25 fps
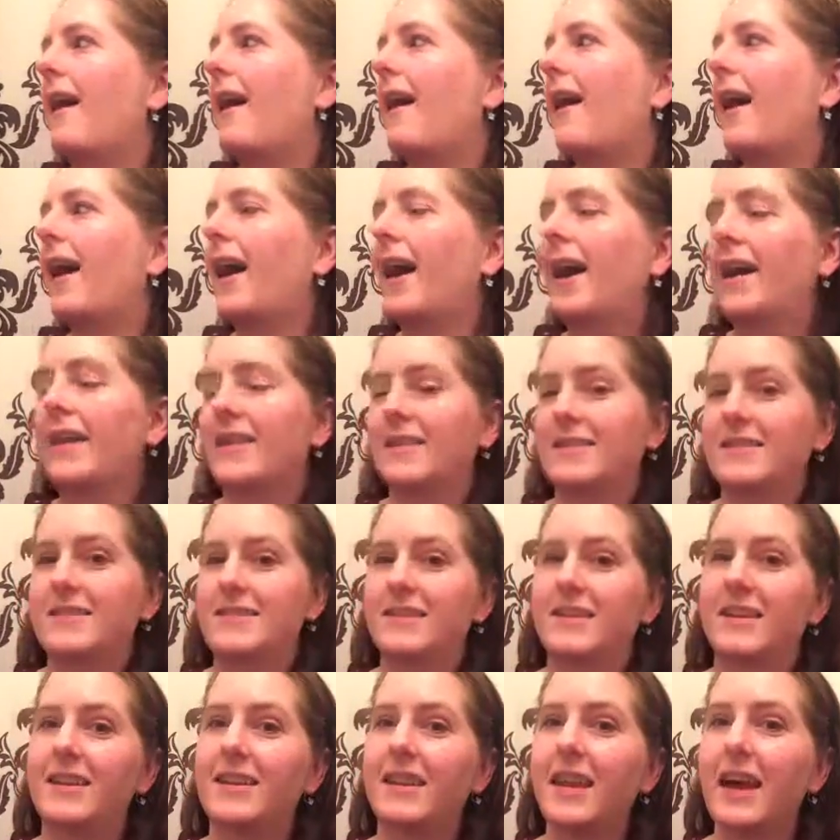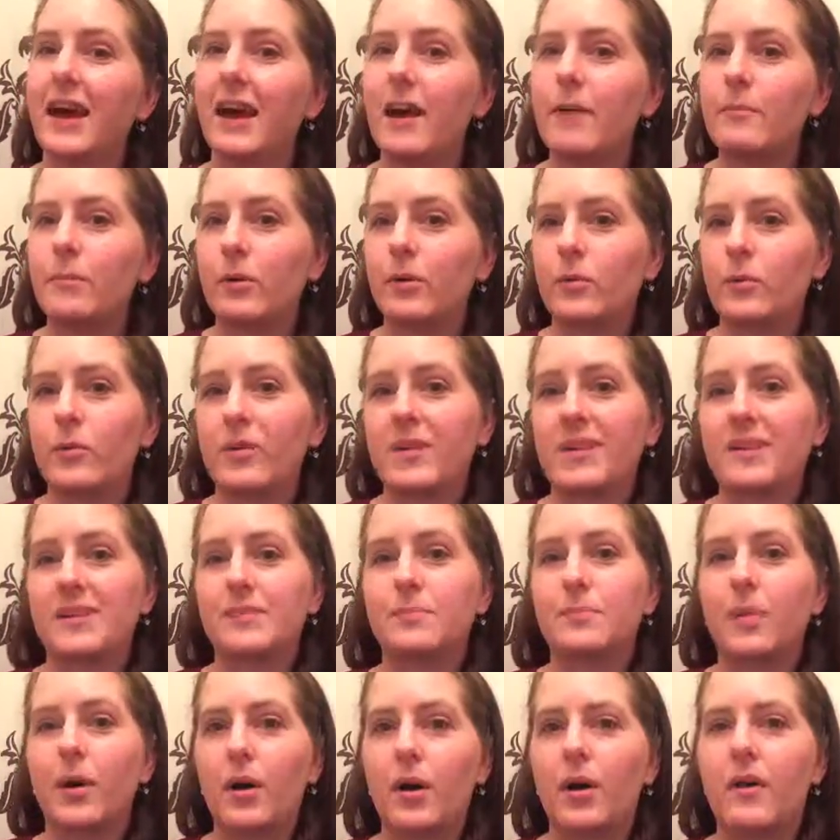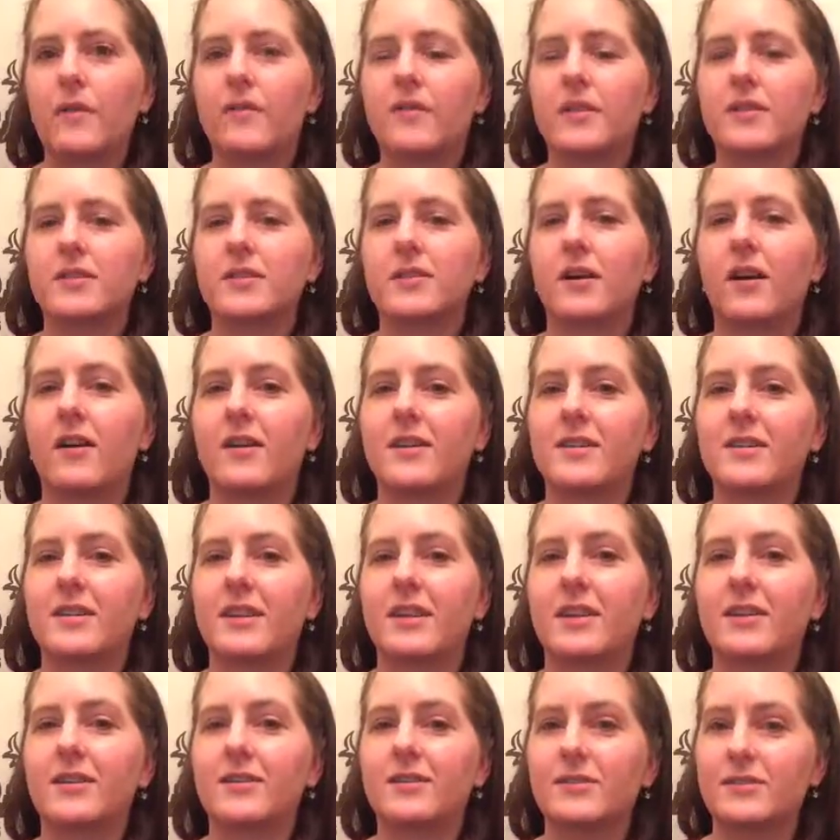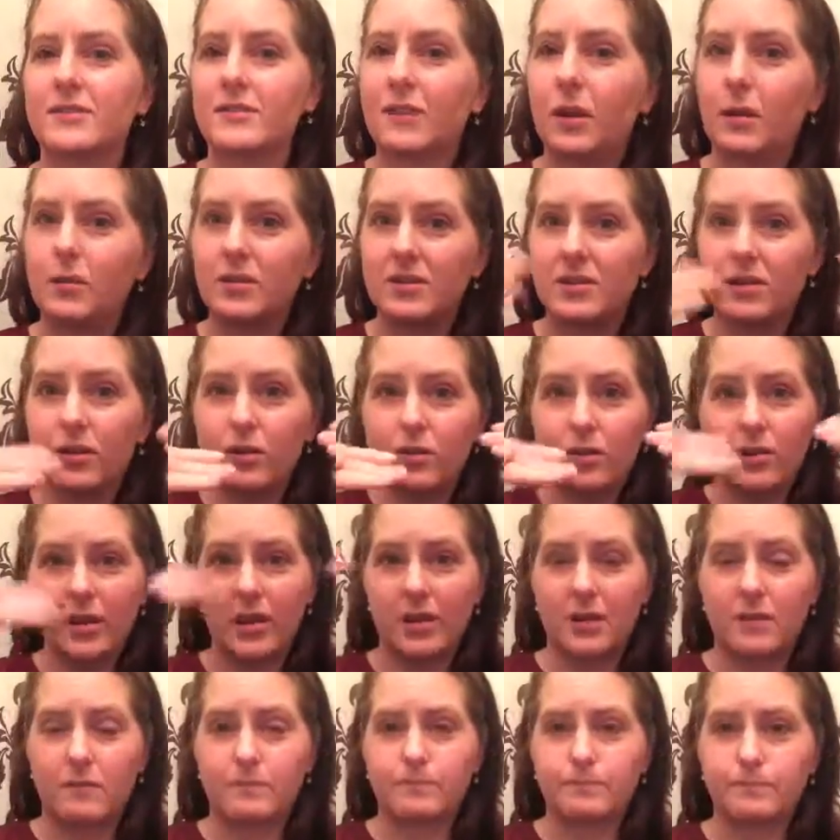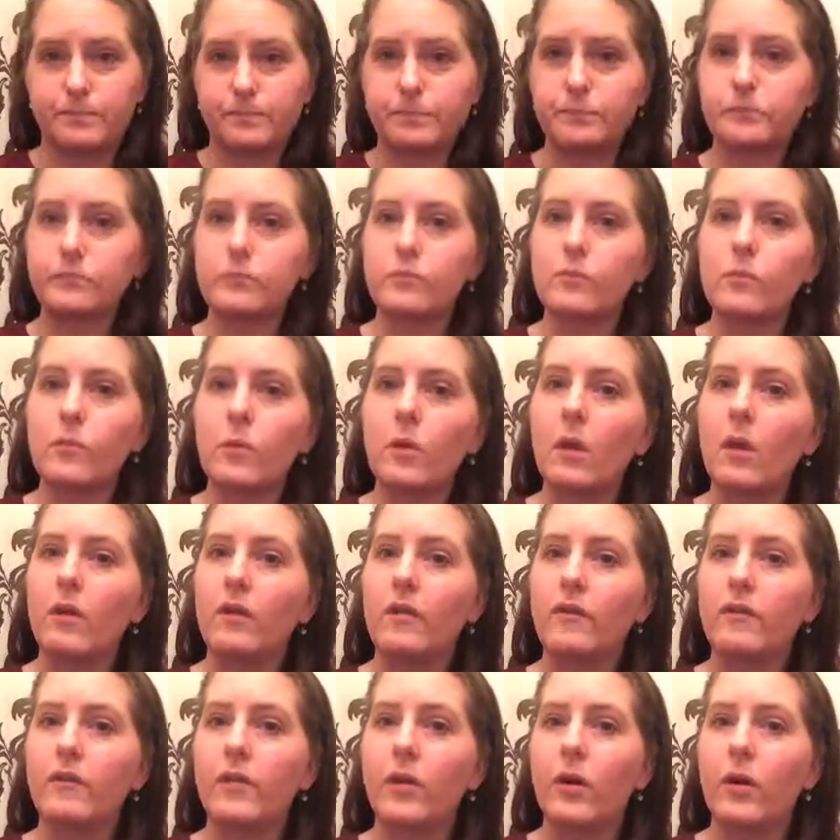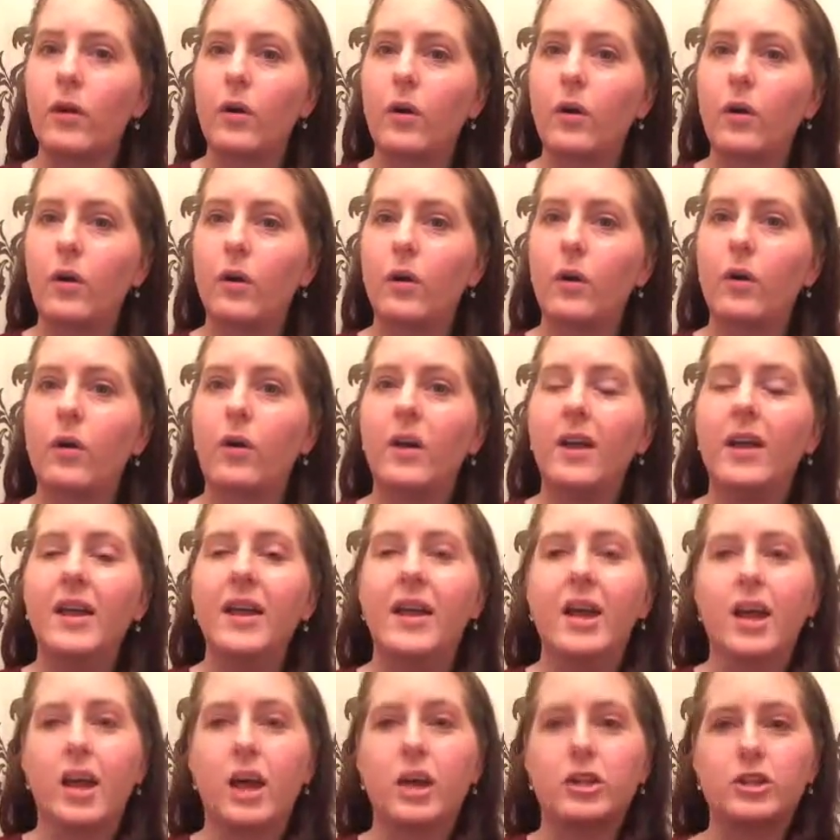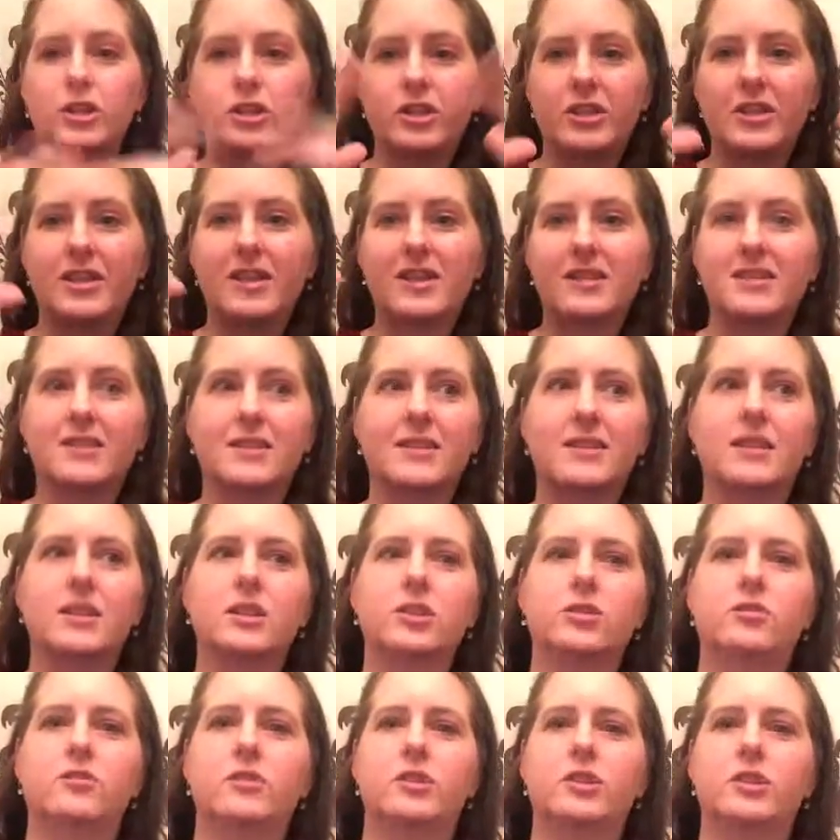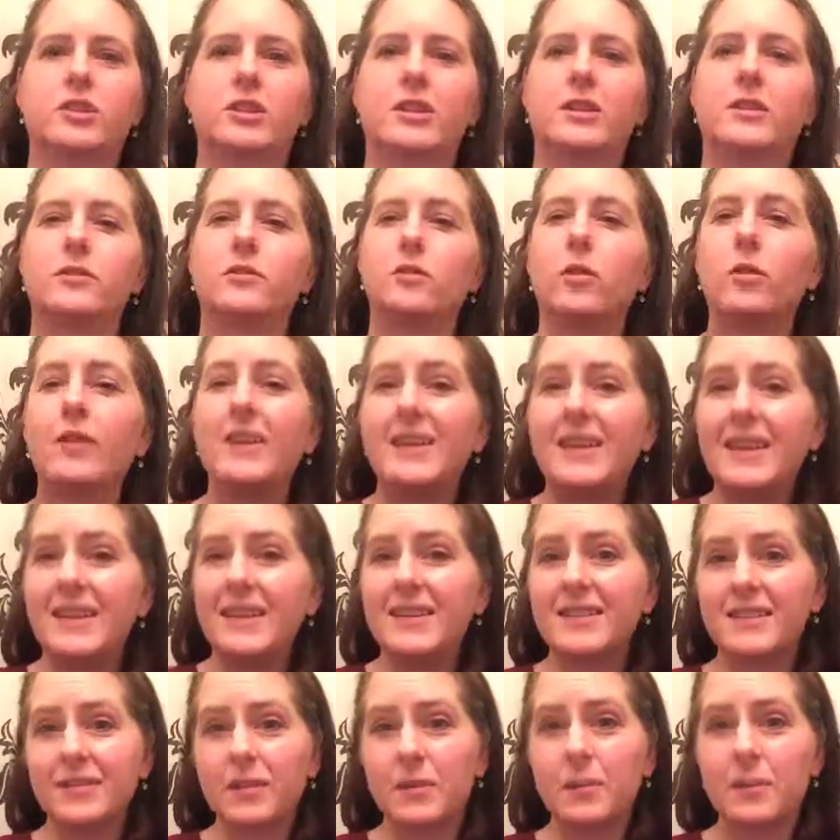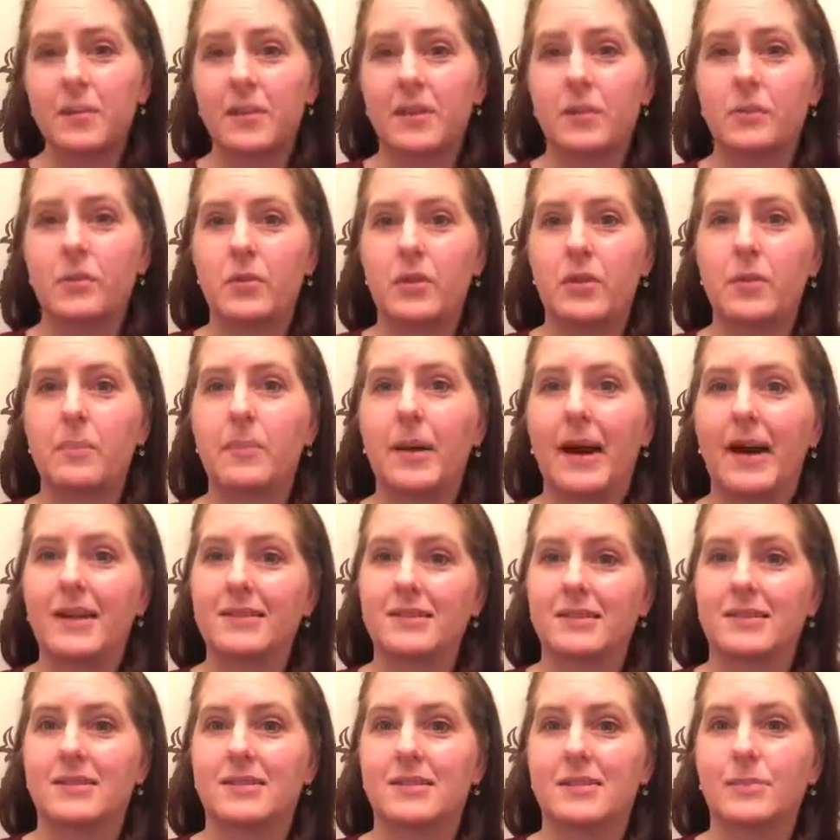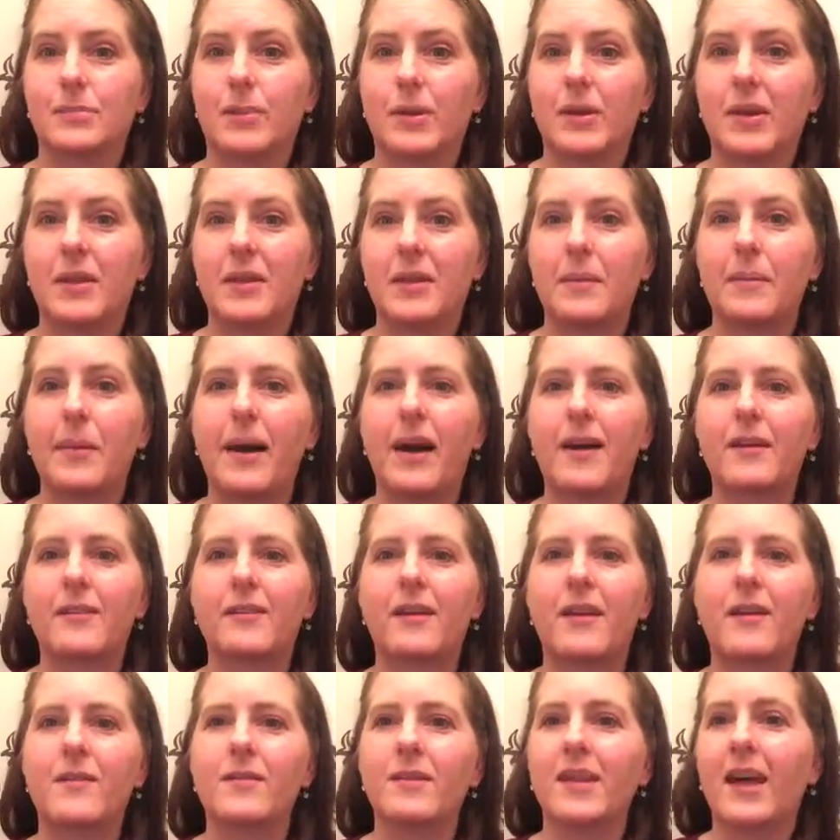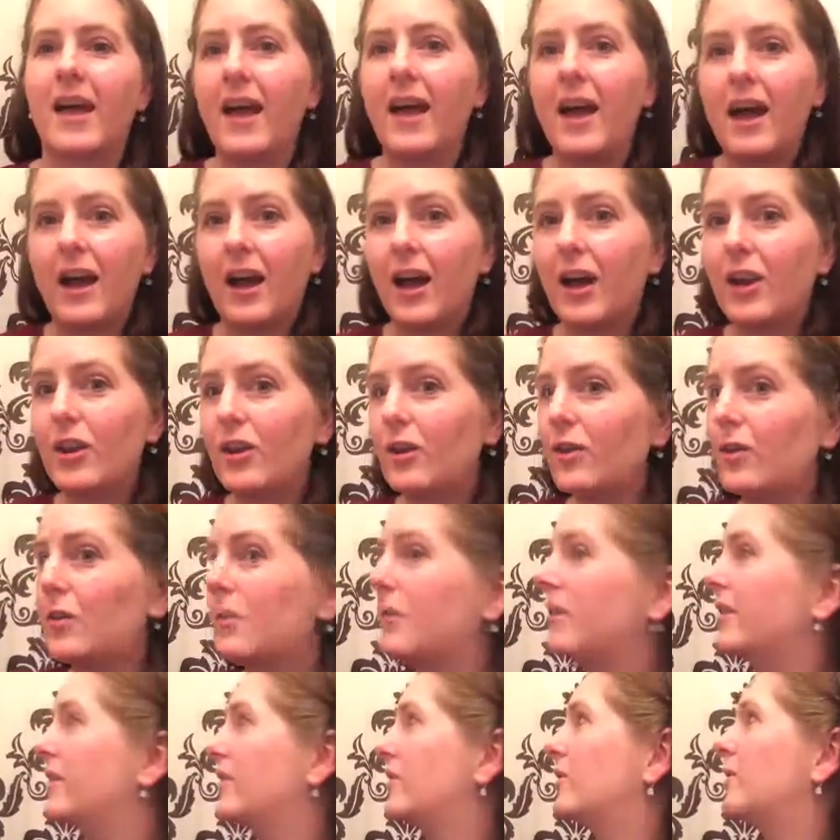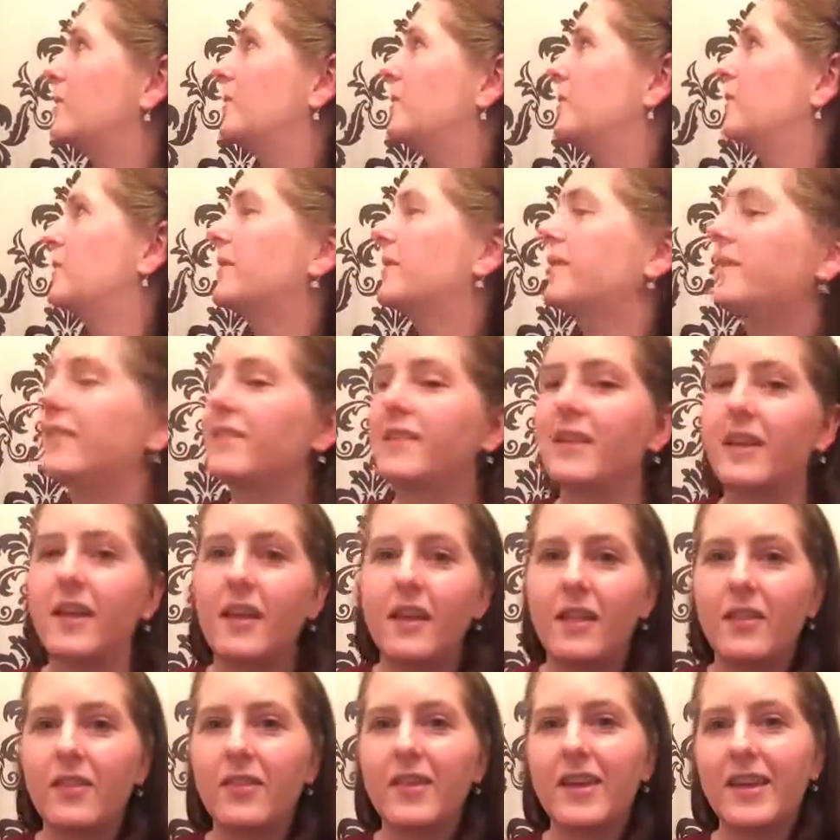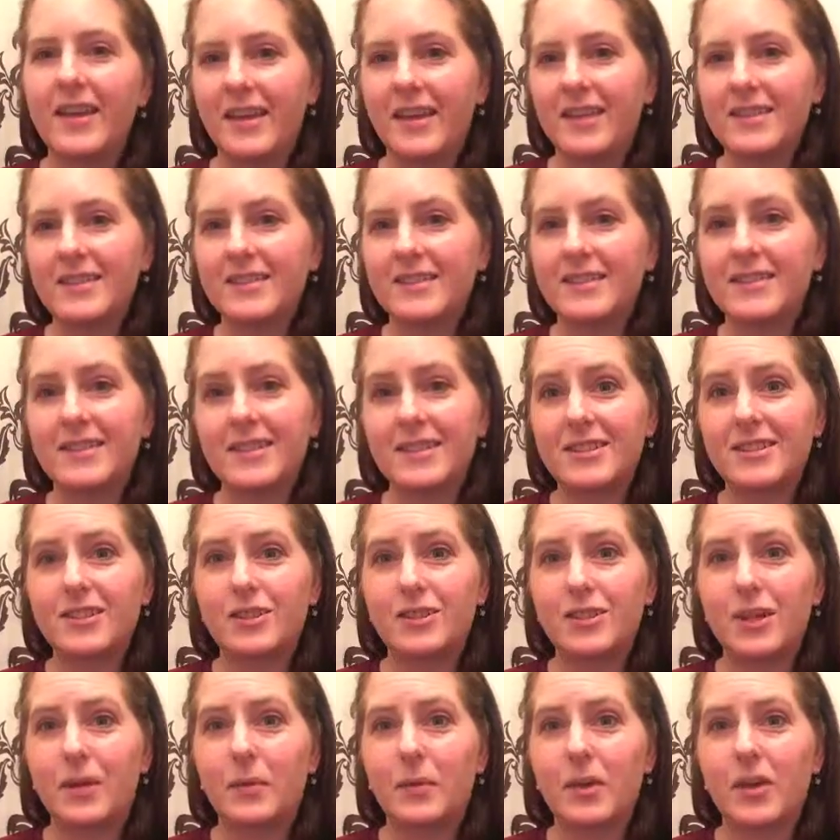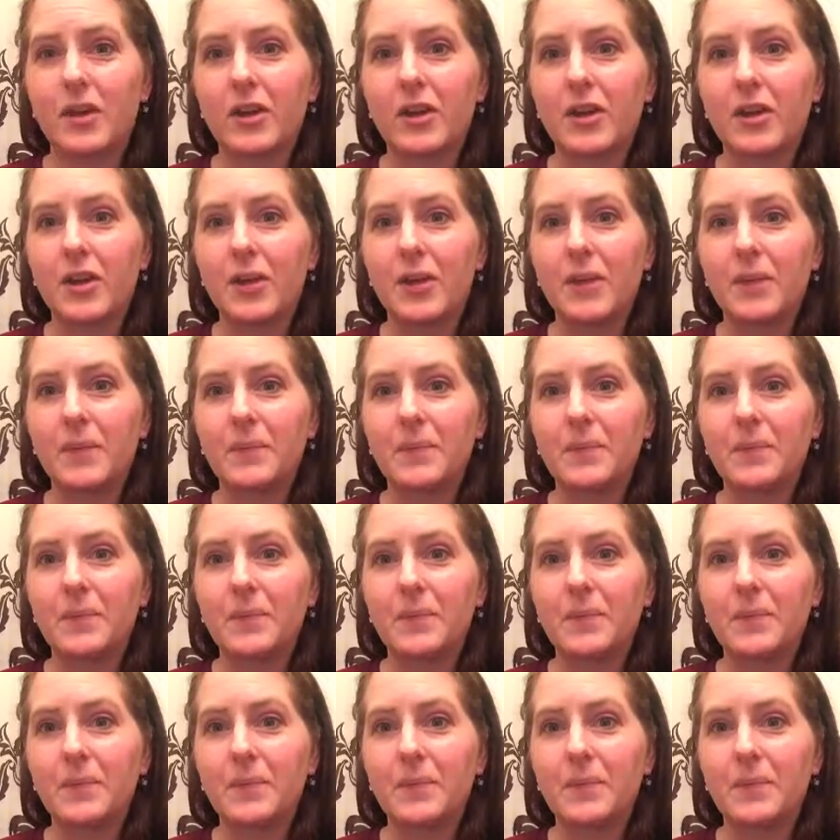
and he came up with this perfect idea, because I was looking for a sheet, a glittery sheet, or at least something with a pattern to put in the background, and look what he come up with. This is a shower curtain.